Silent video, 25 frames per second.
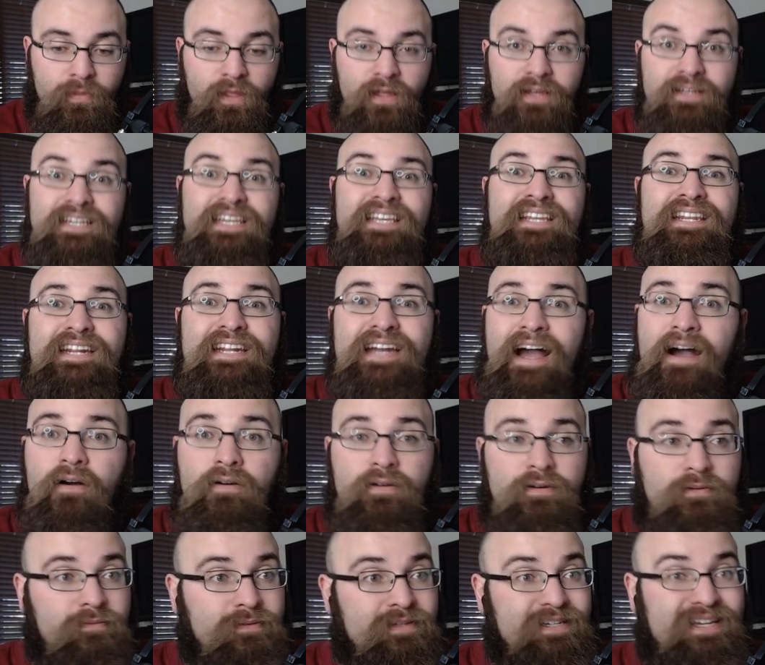Keenan
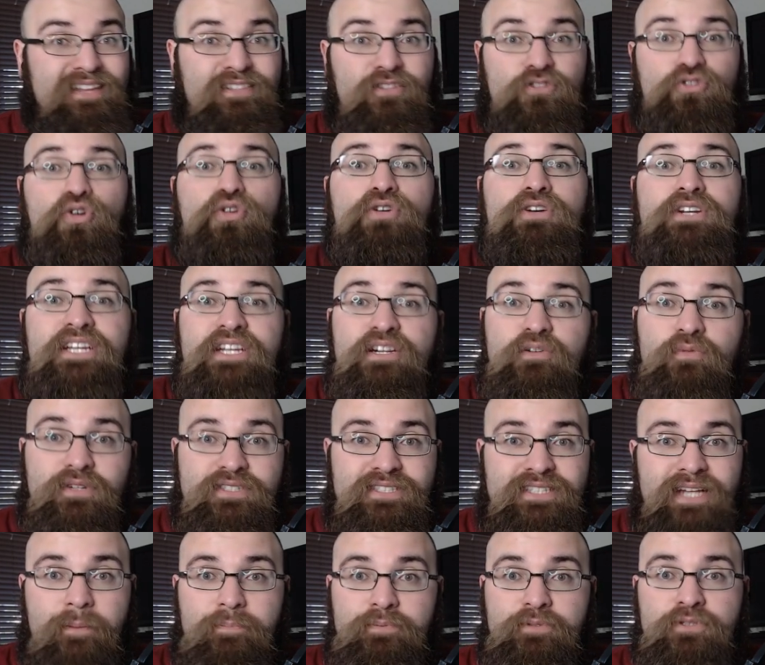Allen, he had 13
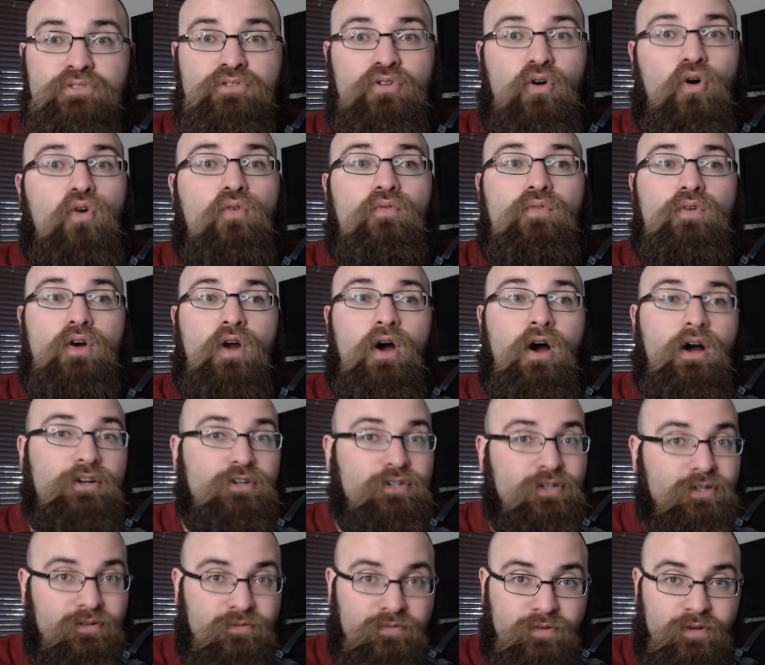receptions over
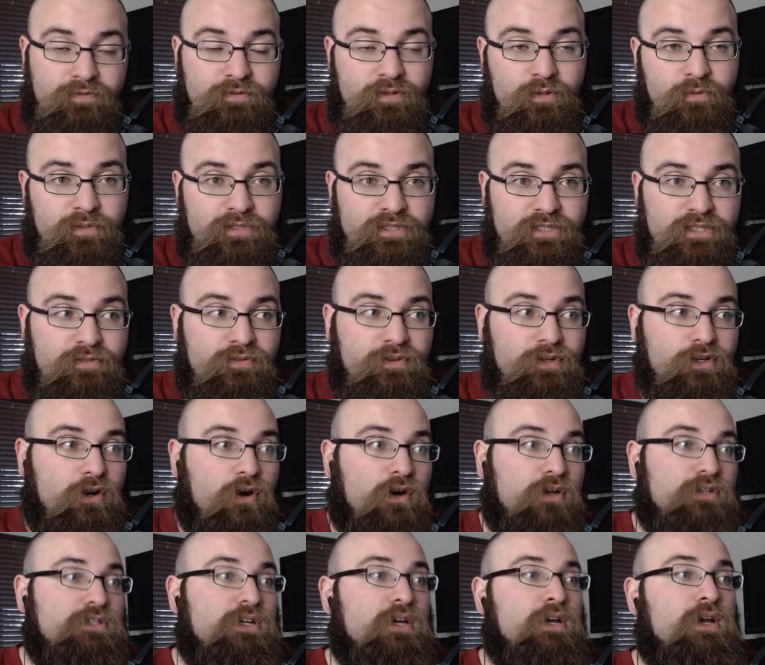150 receiving
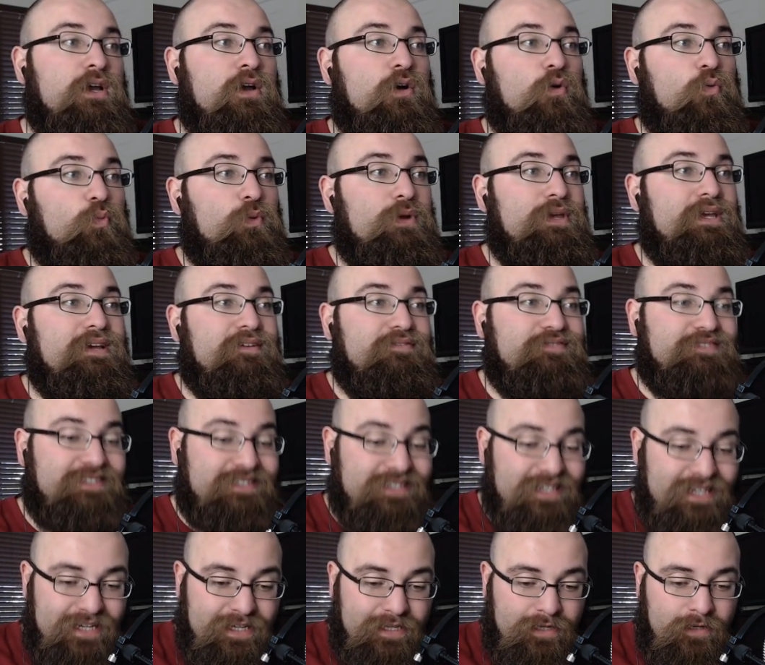yards. We have
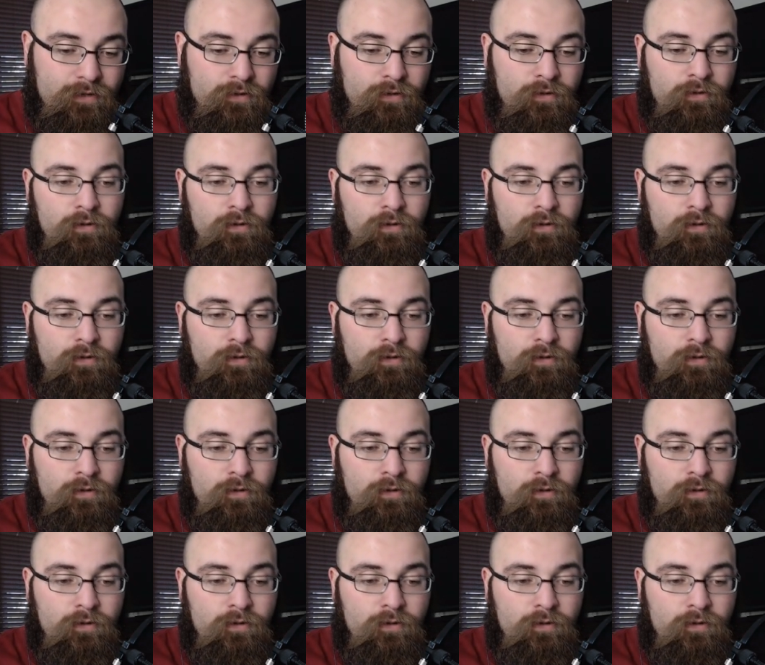seen